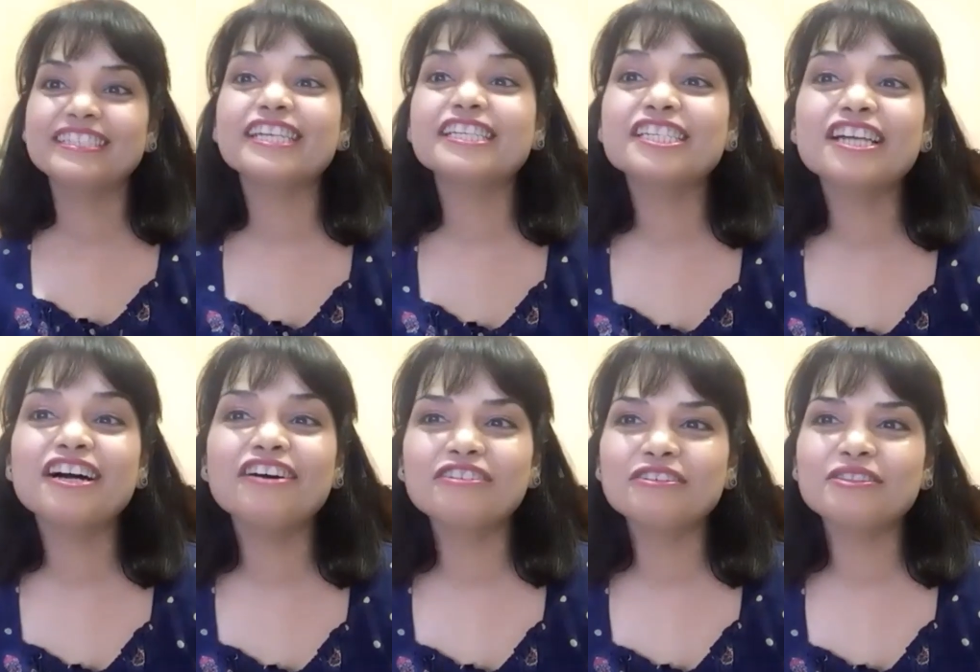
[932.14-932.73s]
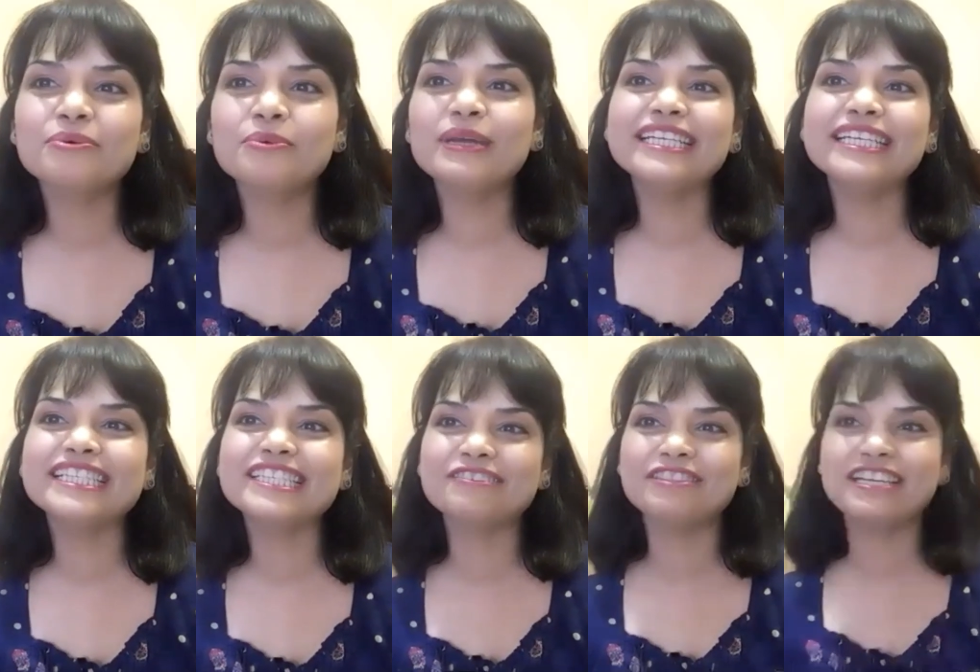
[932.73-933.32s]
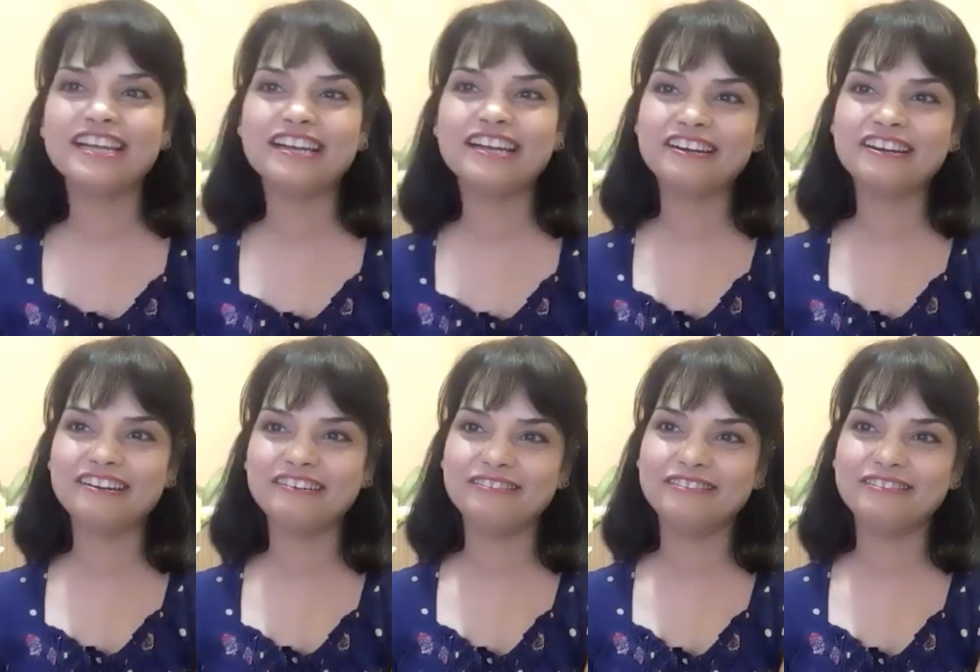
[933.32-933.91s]
down on the wheels on the
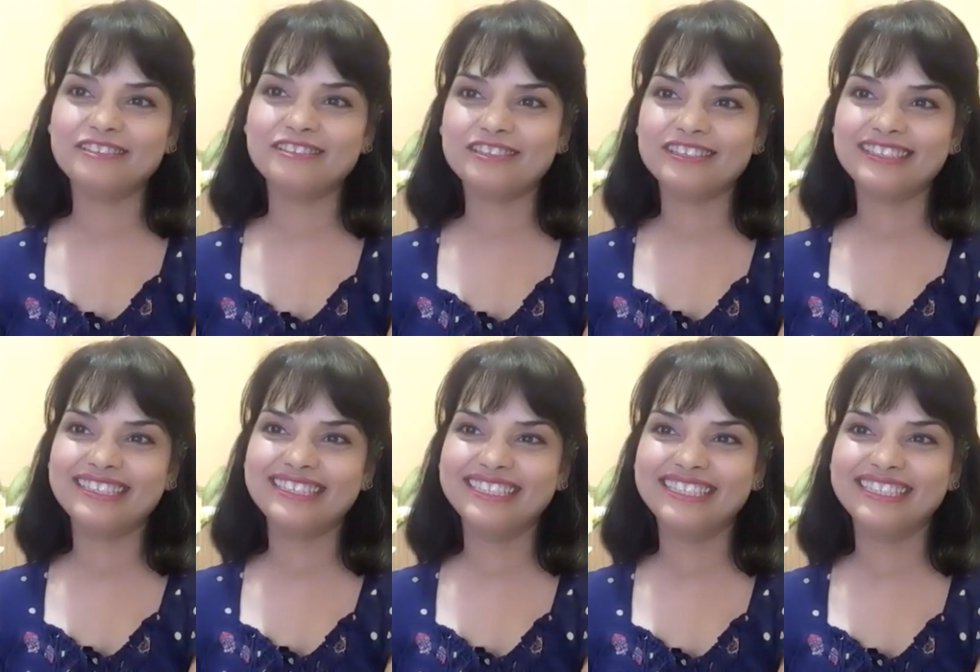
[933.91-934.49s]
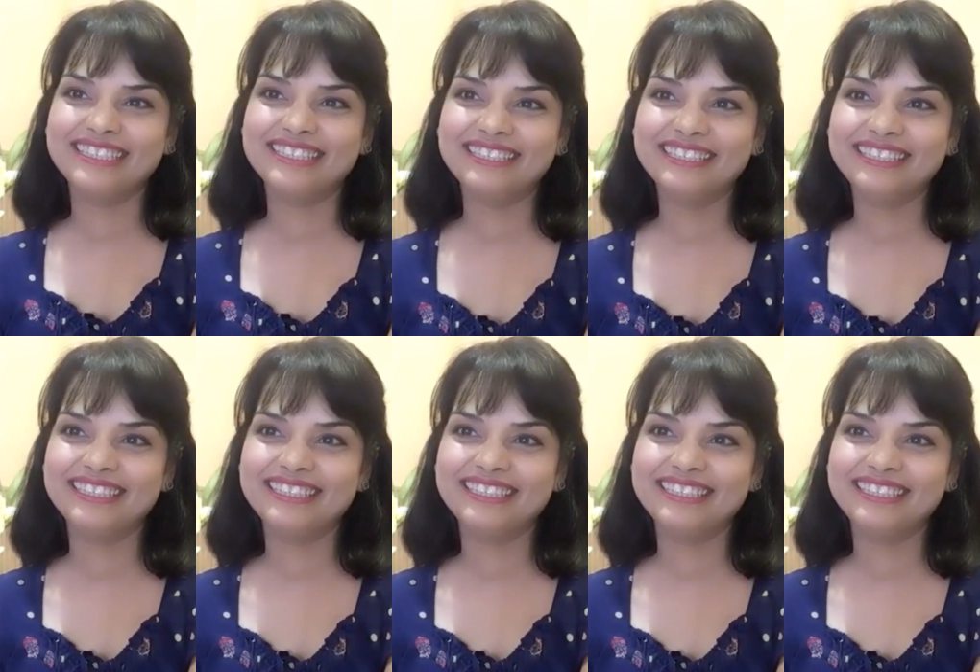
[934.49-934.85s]
aircraft. Wow.